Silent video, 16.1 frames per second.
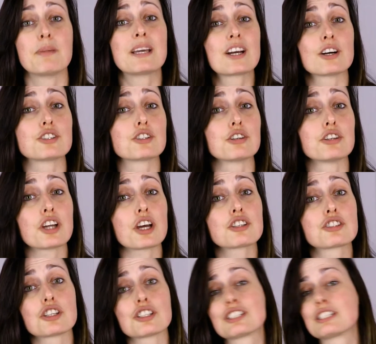because you're
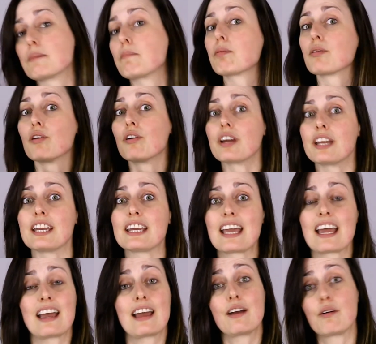not just
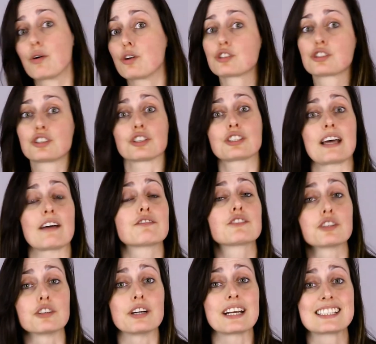deploying just
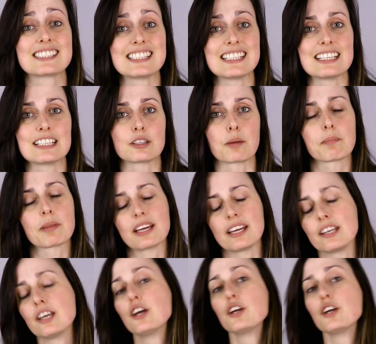after exiting the plane.